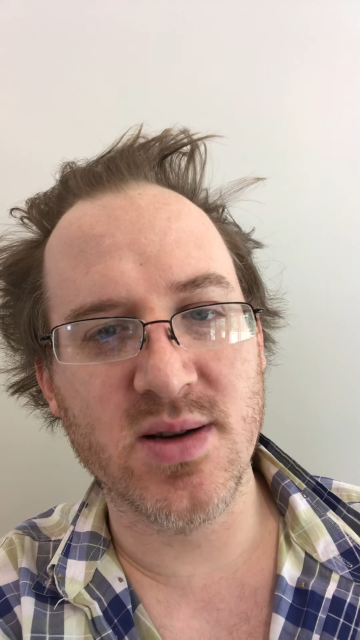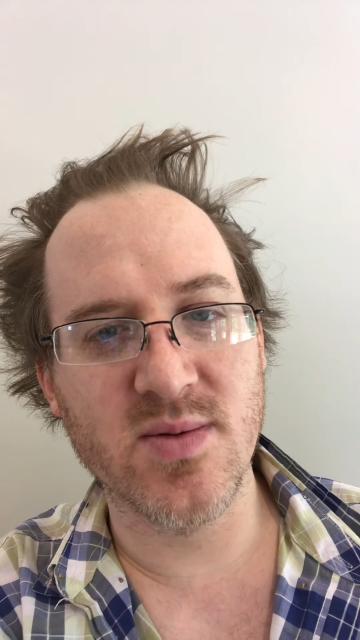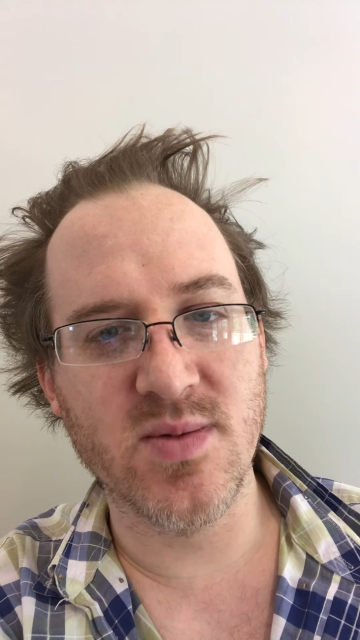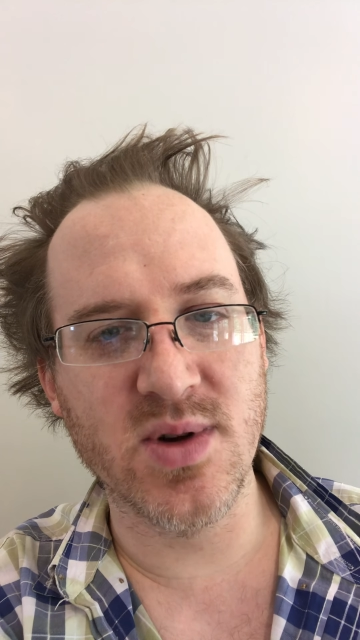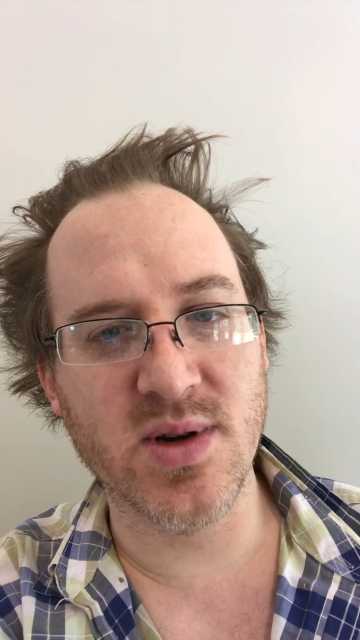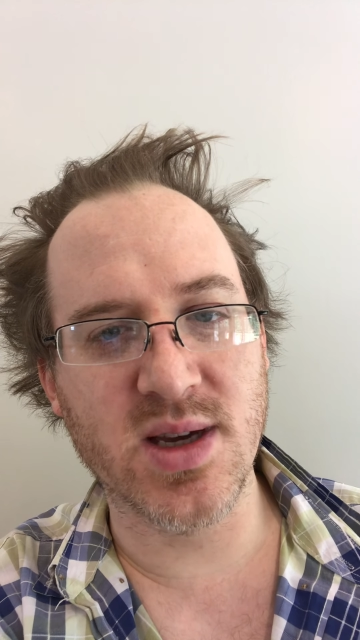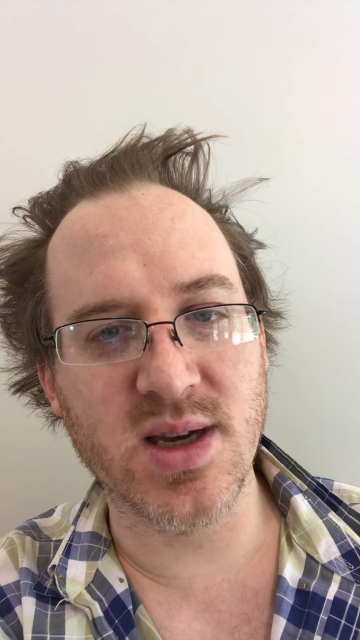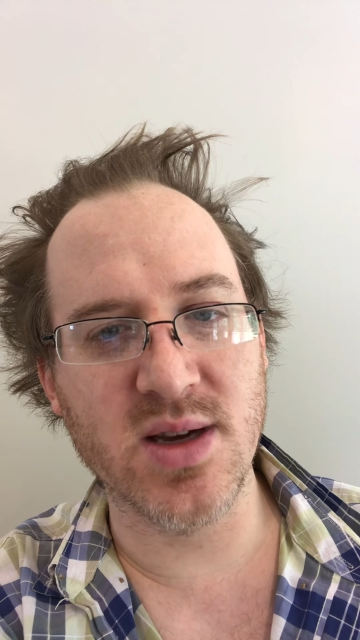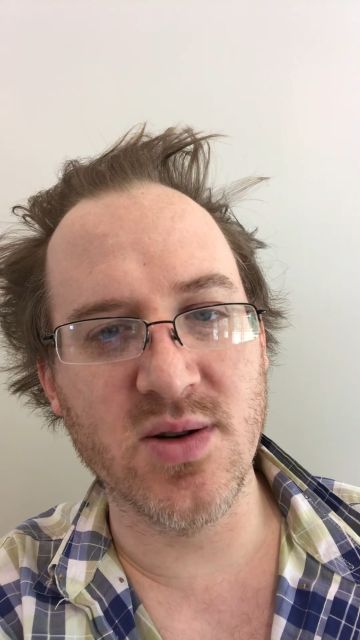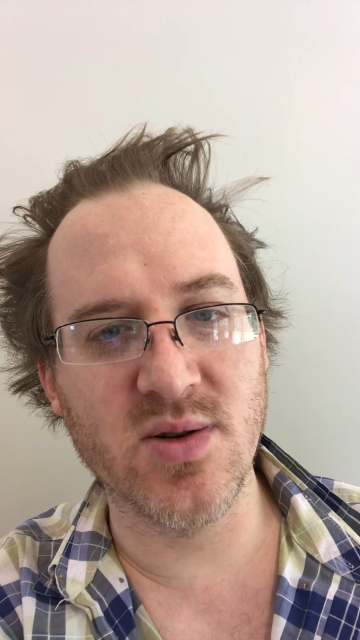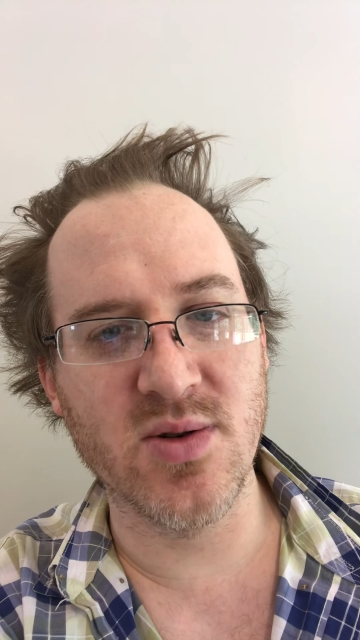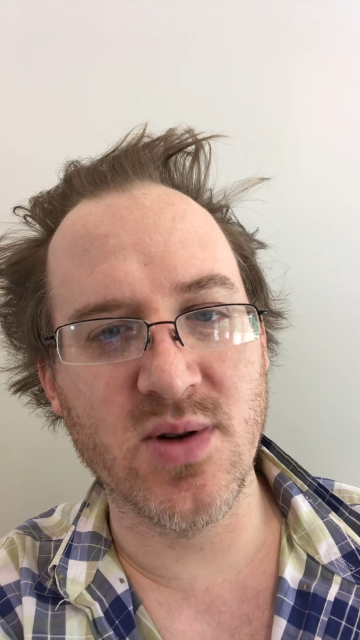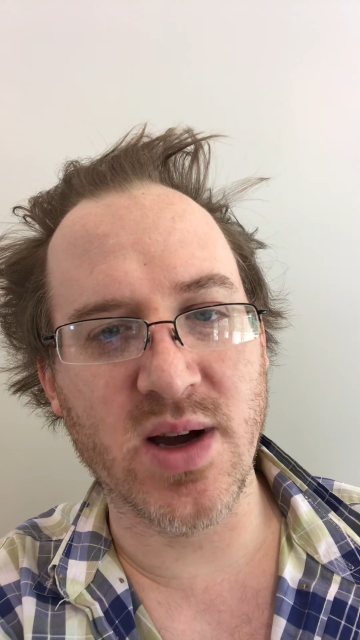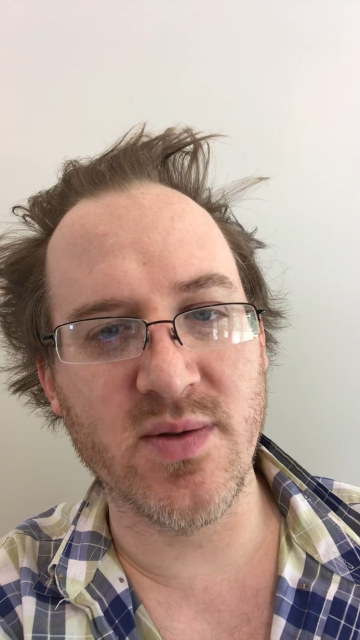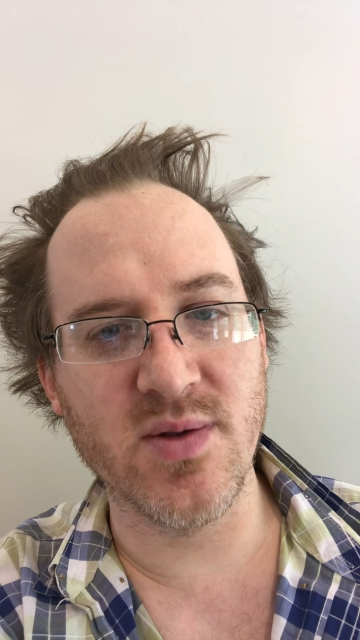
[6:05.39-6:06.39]
We'll kill
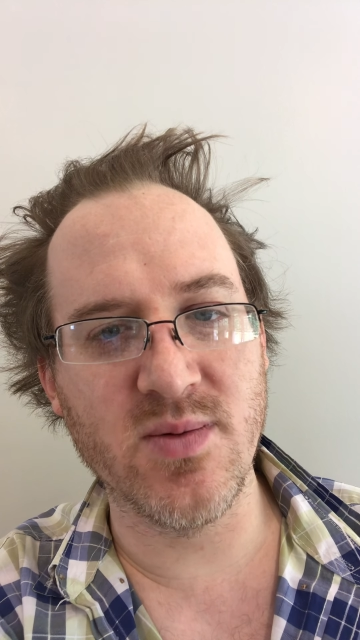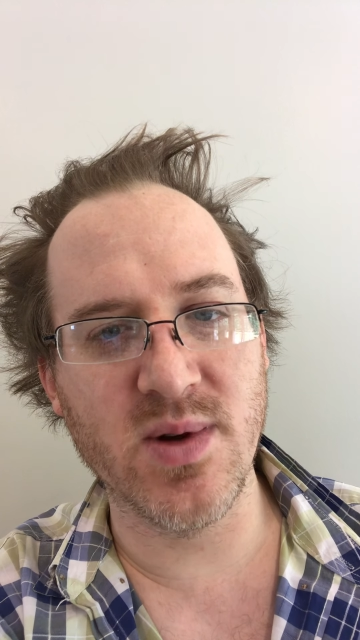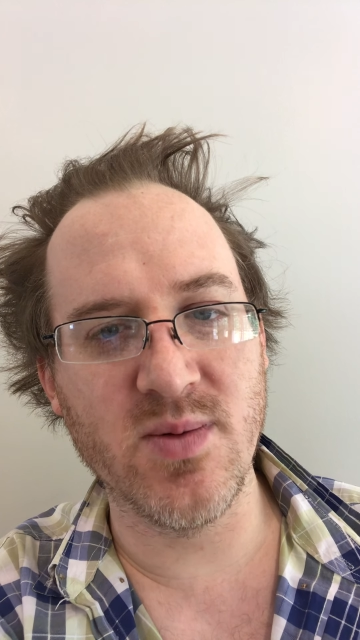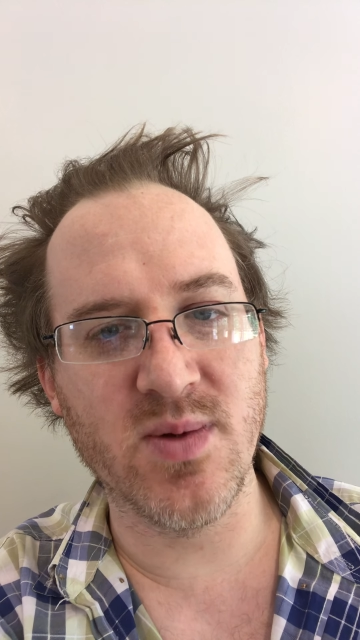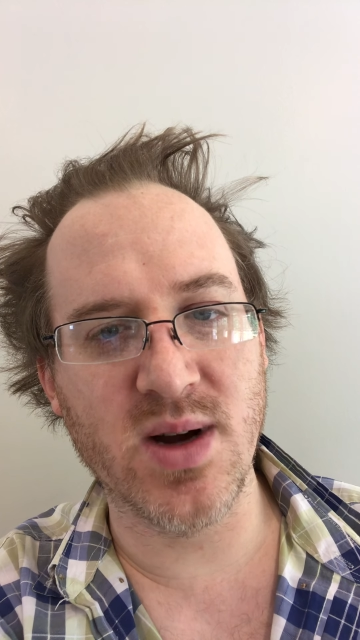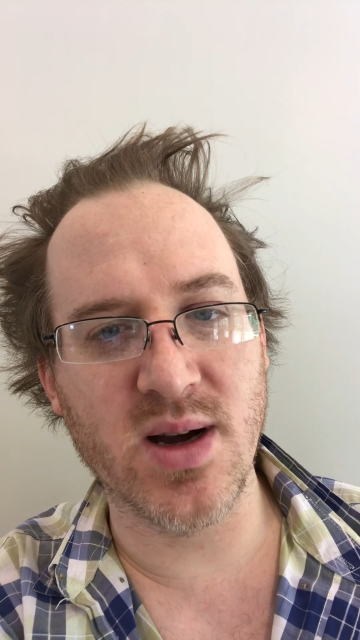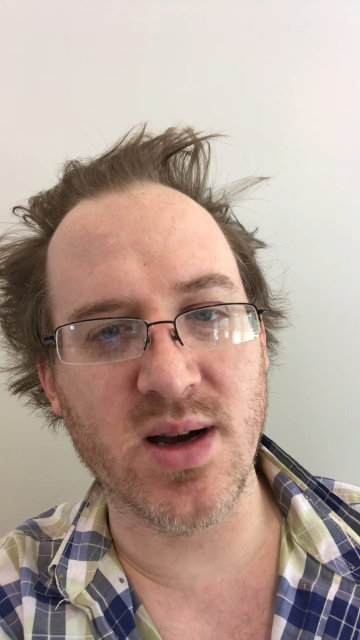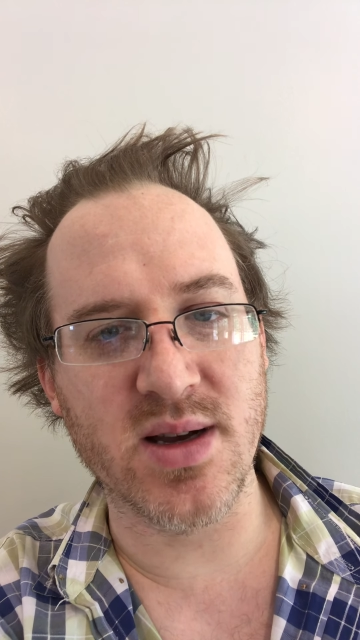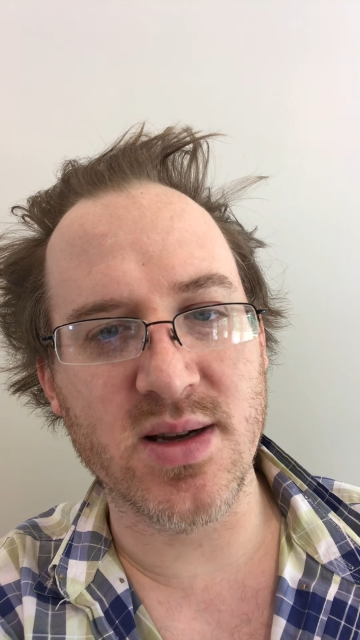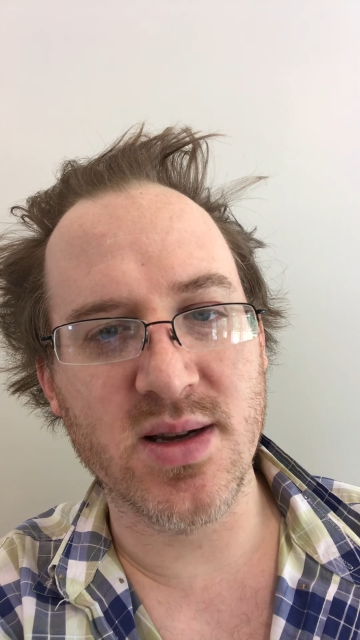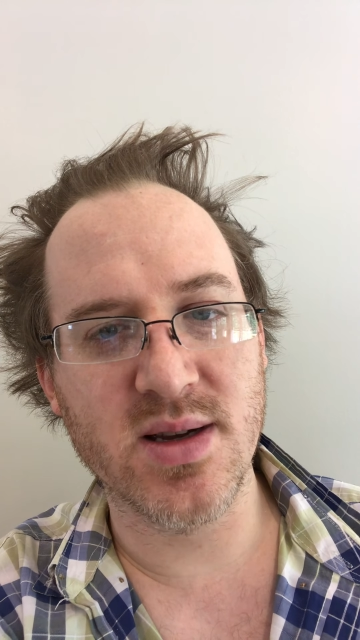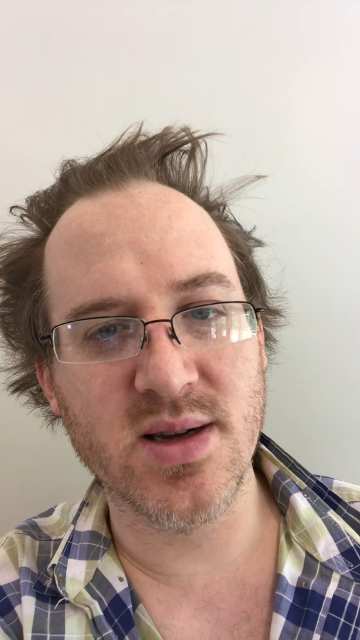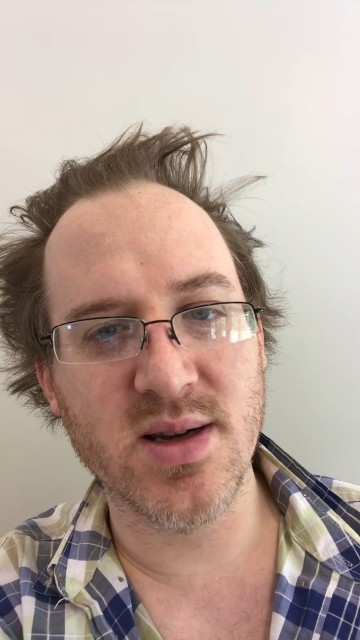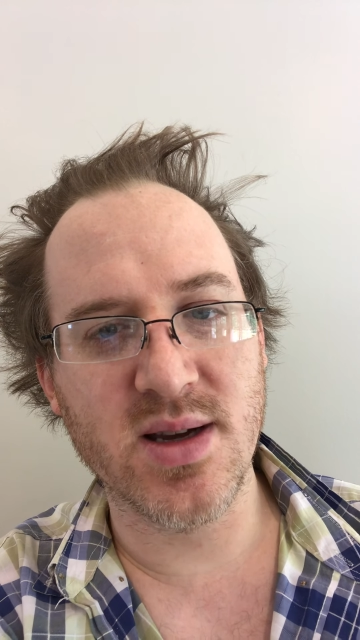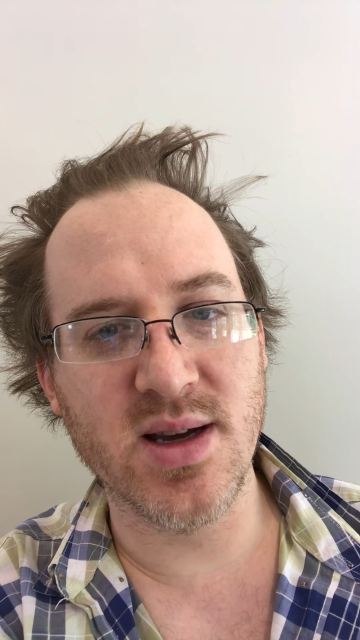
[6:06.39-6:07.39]
whoever we want.
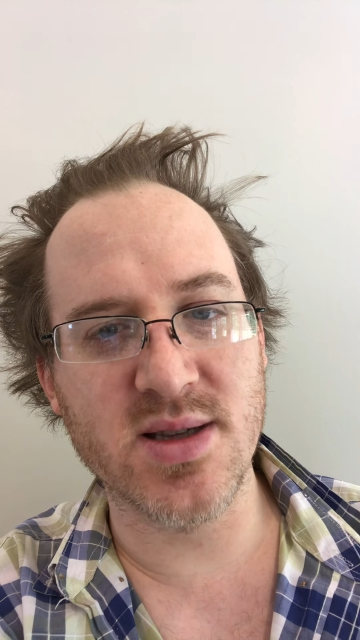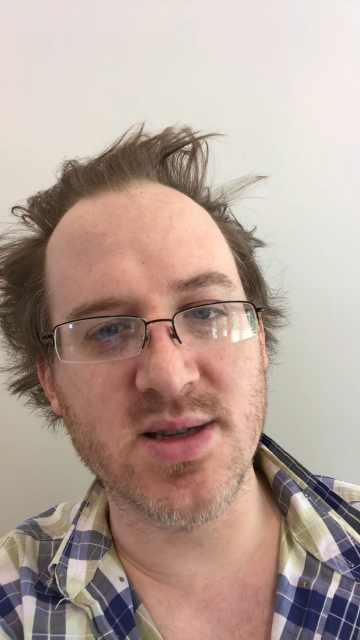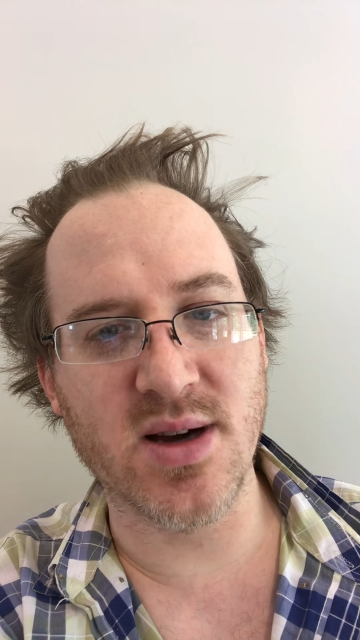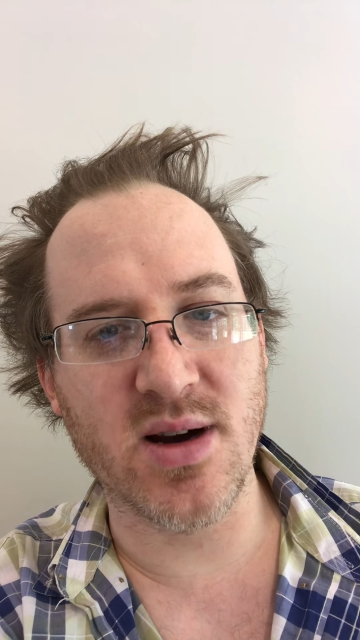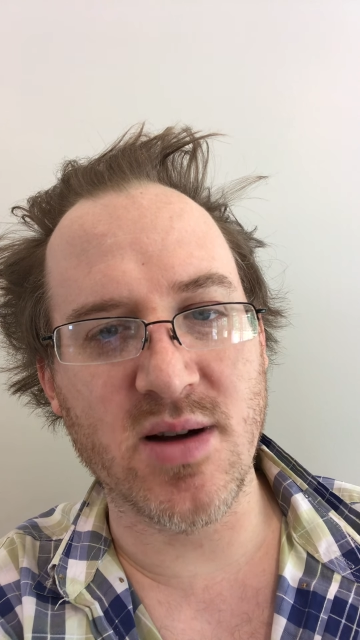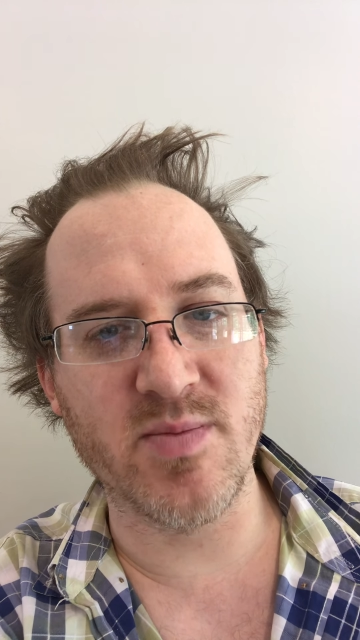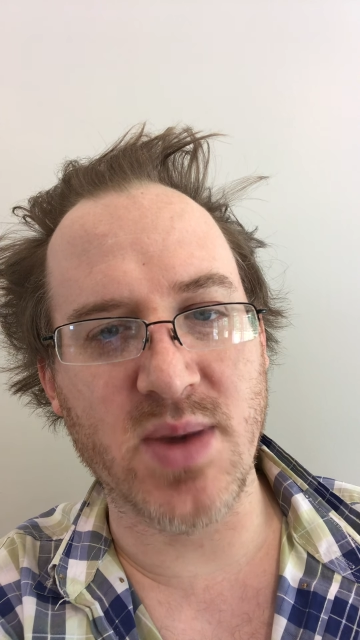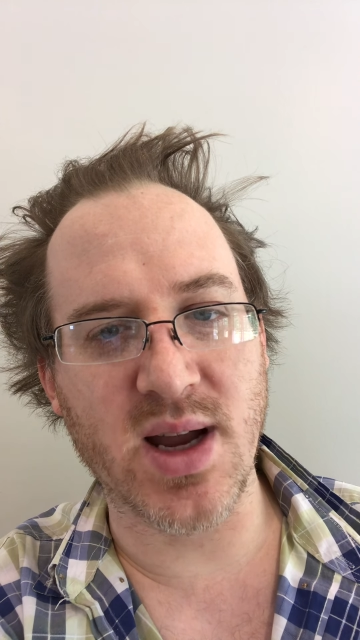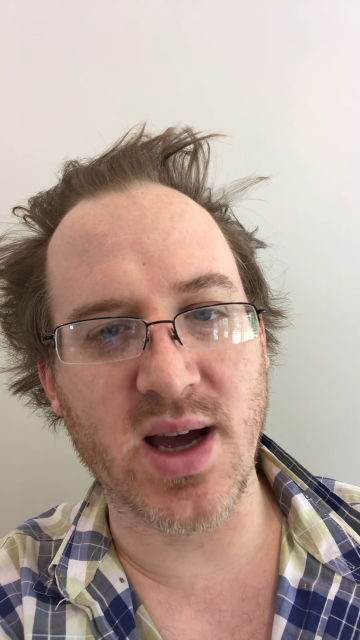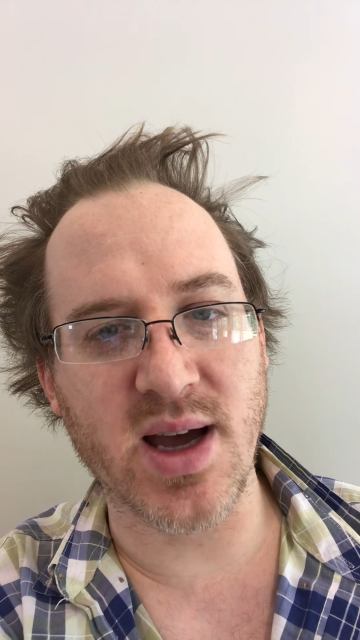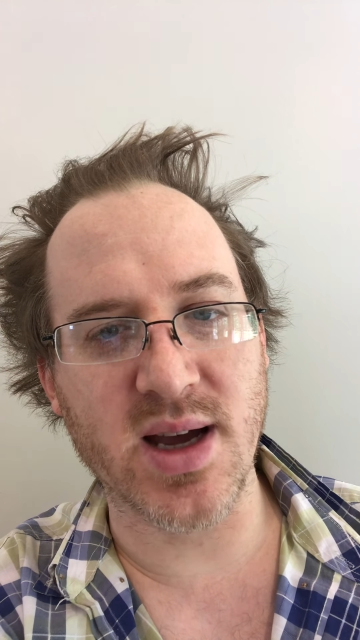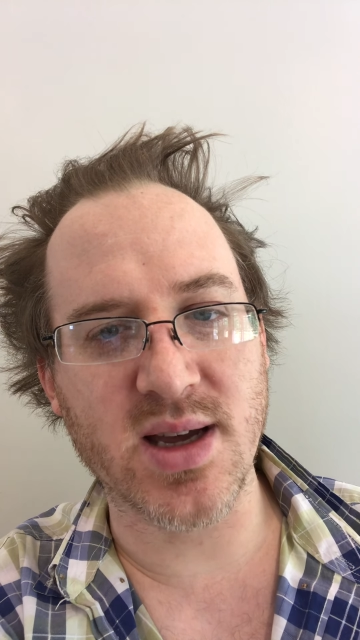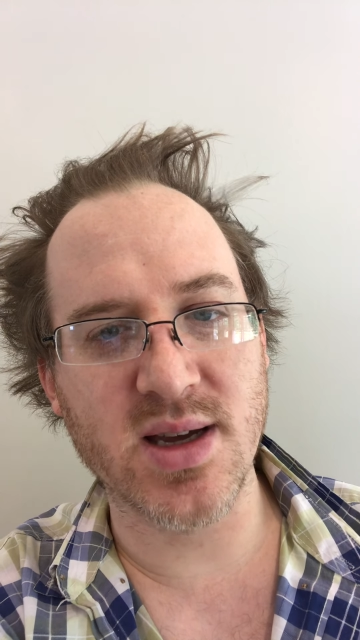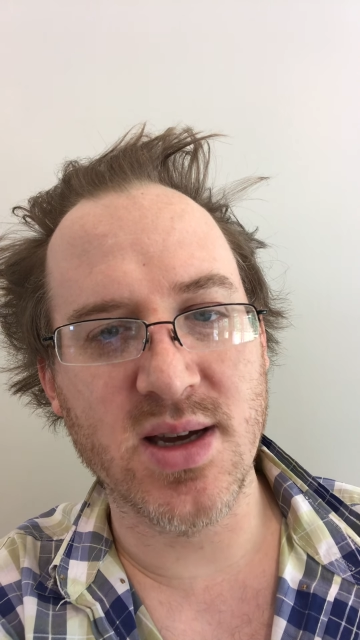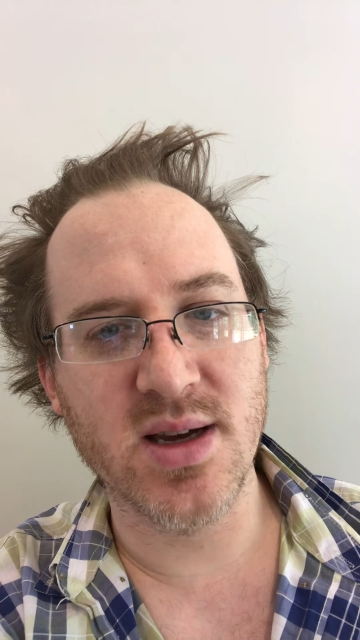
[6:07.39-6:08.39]
It's our
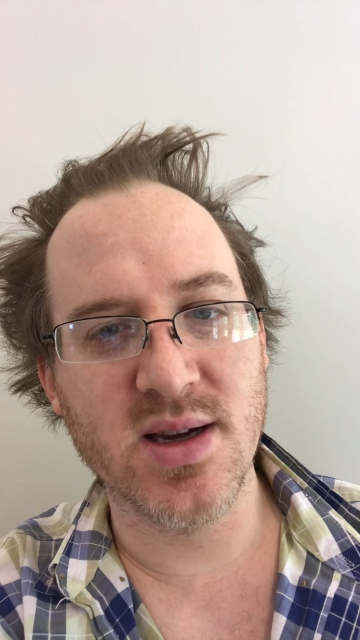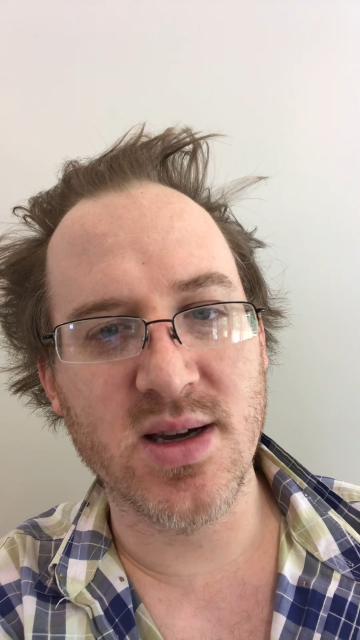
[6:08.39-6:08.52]
block.